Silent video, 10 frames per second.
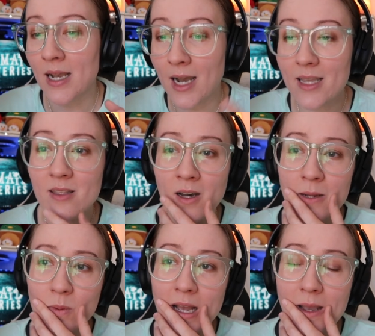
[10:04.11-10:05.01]
I
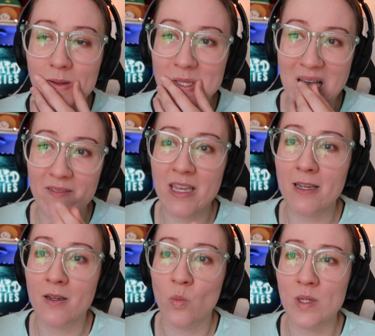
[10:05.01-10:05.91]
thought what I was
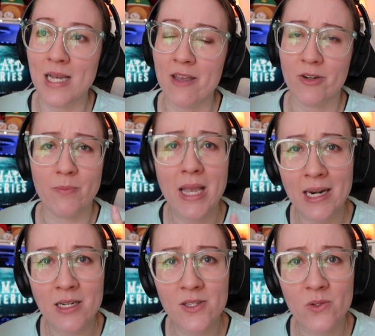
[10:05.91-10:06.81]
having was either a
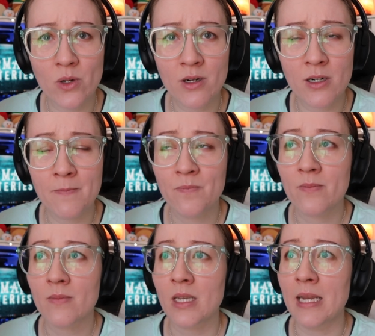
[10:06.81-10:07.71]
panic disorder,
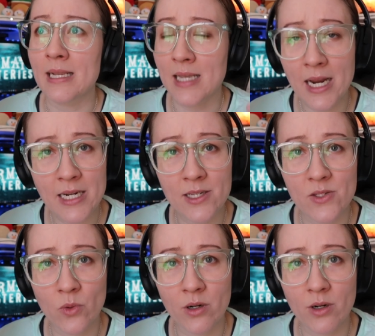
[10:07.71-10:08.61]
an anxiety
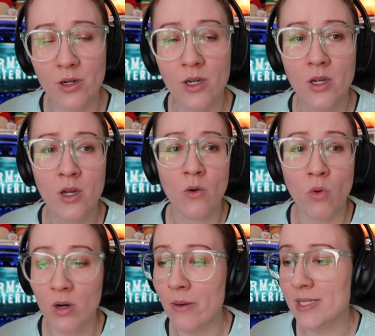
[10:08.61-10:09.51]
disorder,
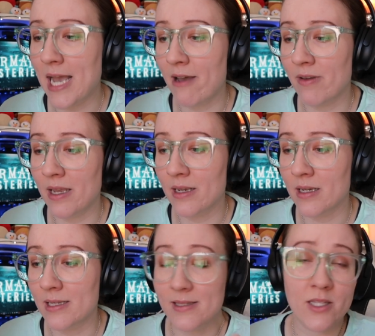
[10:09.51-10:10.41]
or I was having
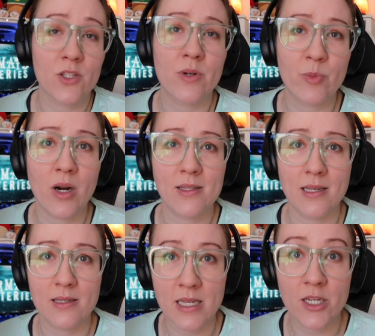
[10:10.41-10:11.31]
a sensory
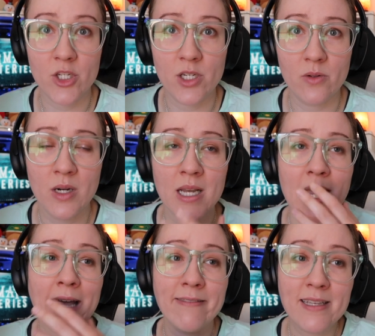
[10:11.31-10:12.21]
processing issue.
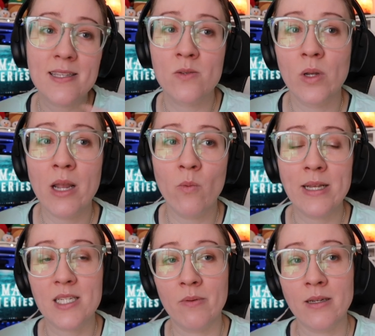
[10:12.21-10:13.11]
And this is what I
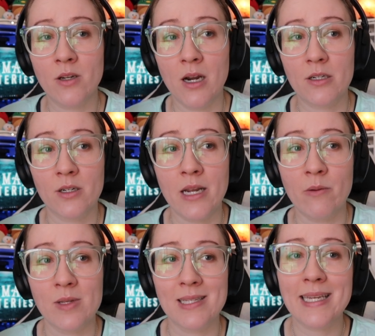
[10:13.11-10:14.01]
went to my doctor
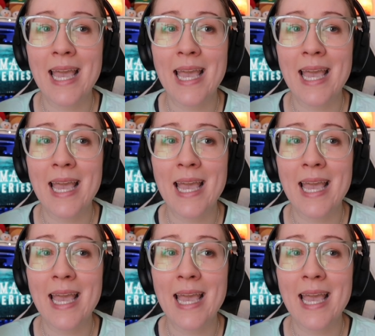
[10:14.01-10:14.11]
and was like,